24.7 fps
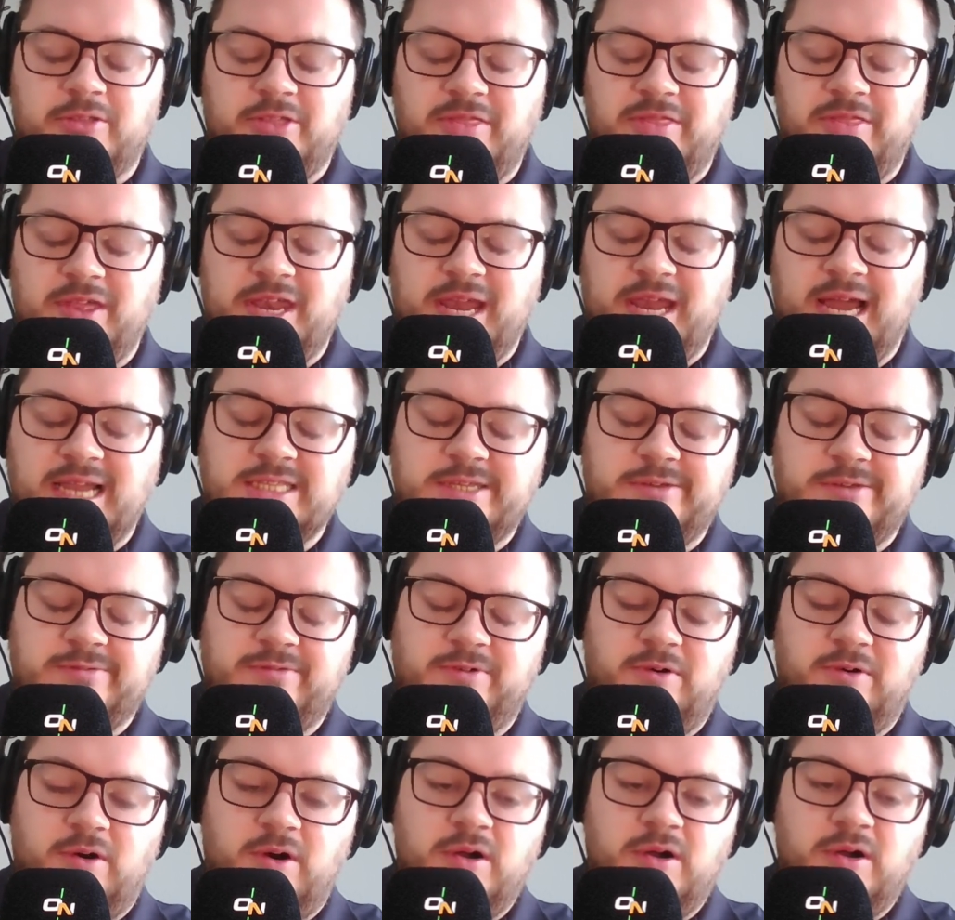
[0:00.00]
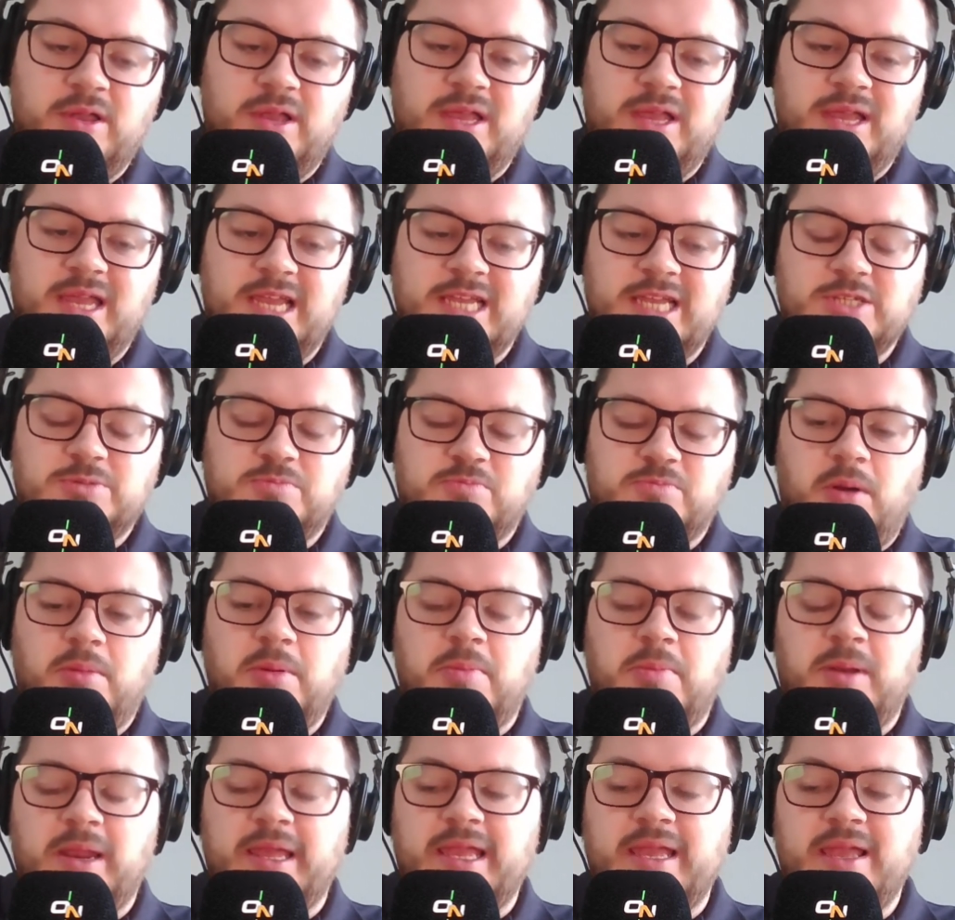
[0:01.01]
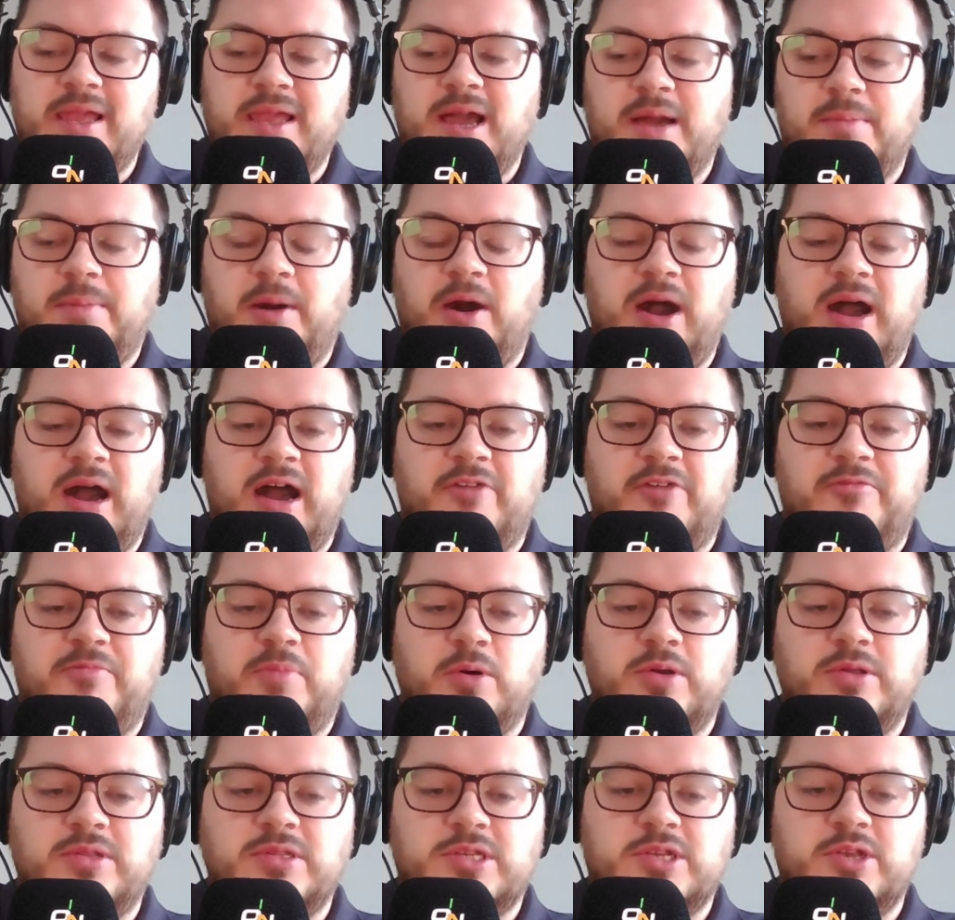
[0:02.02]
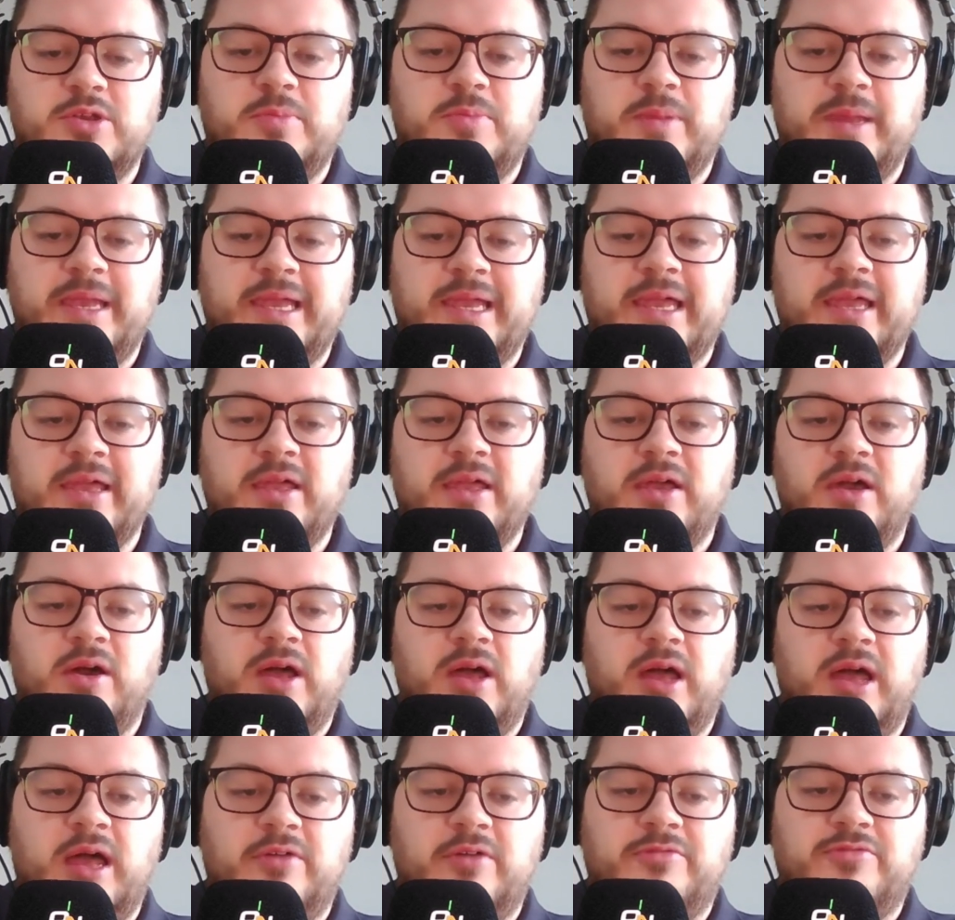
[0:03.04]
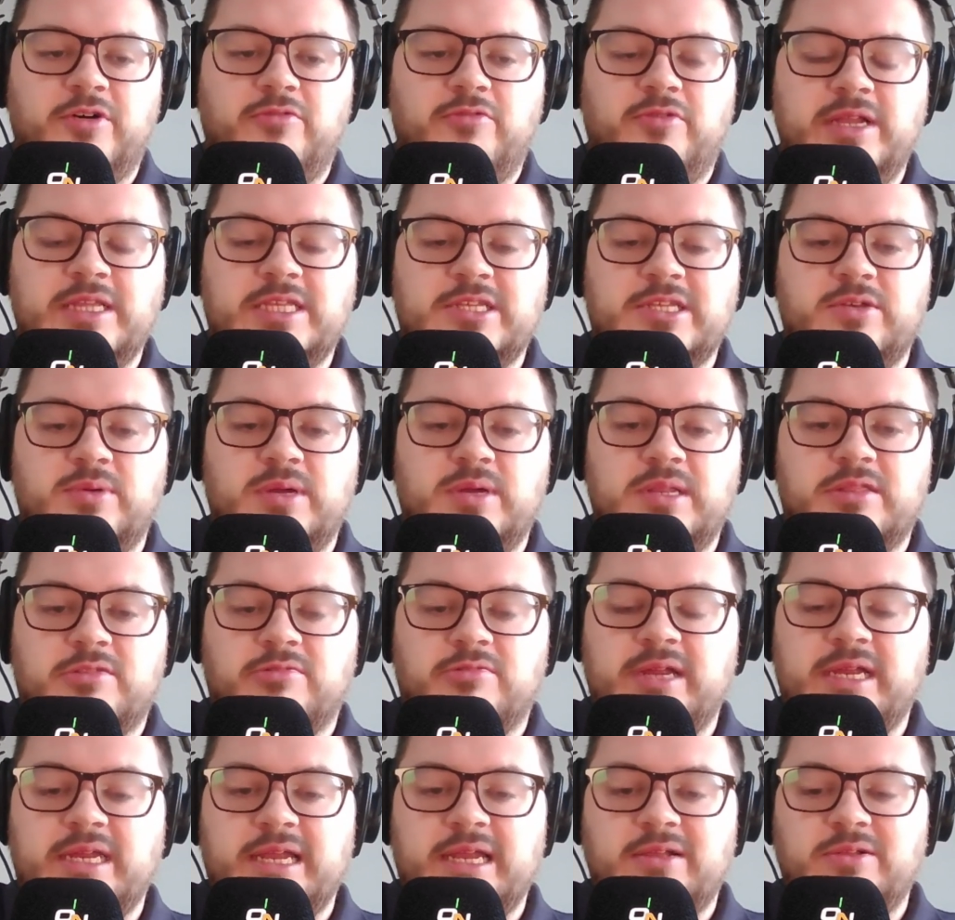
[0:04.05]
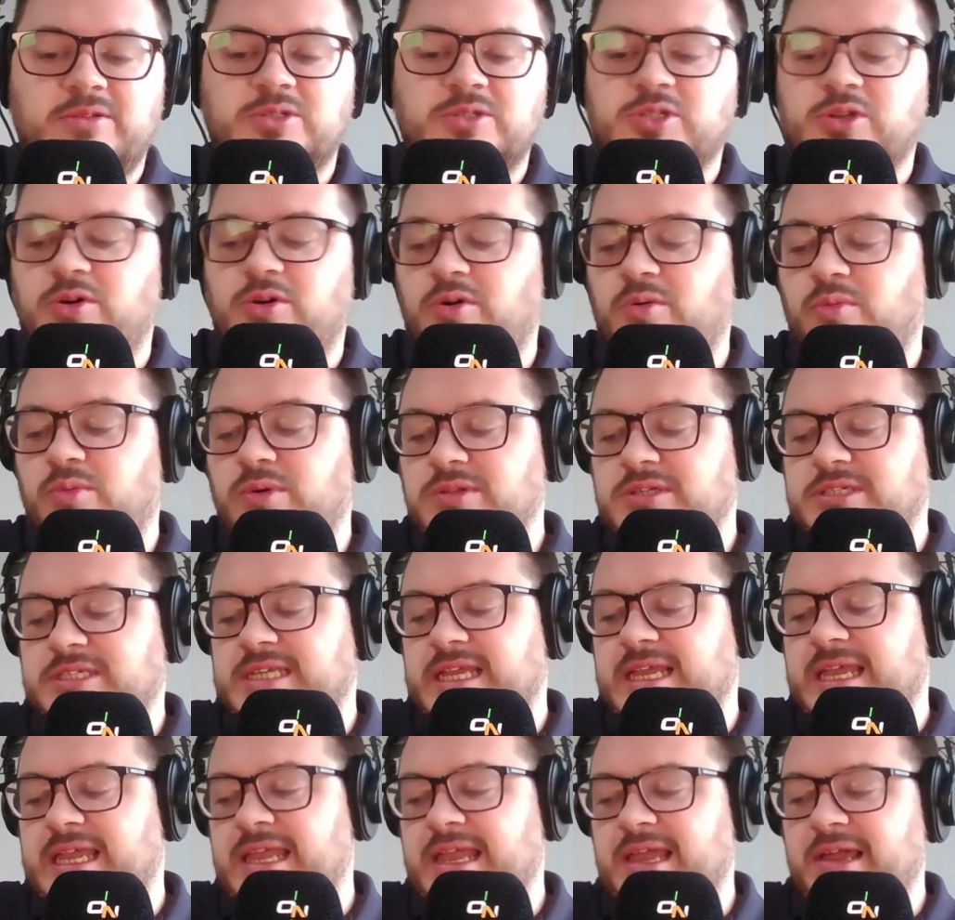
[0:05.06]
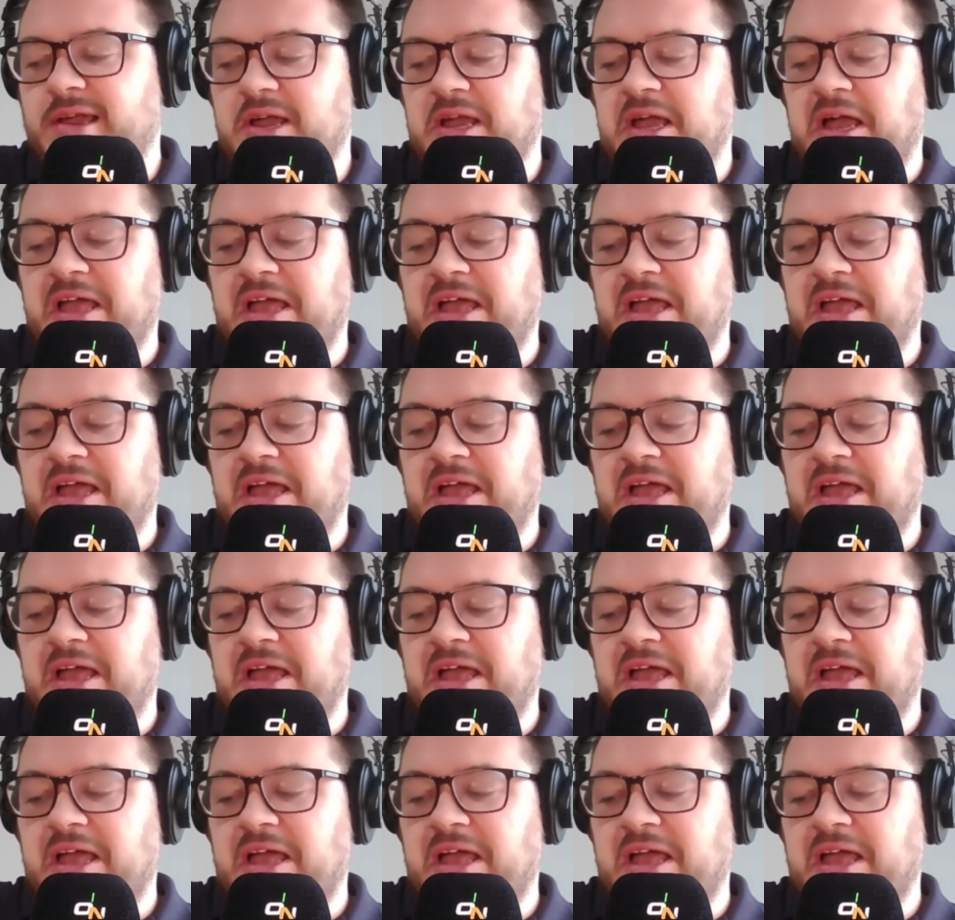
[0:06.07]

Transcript: I think the 9-4 is probably about a half point too big for Rydz to win 3-0. So we'll see.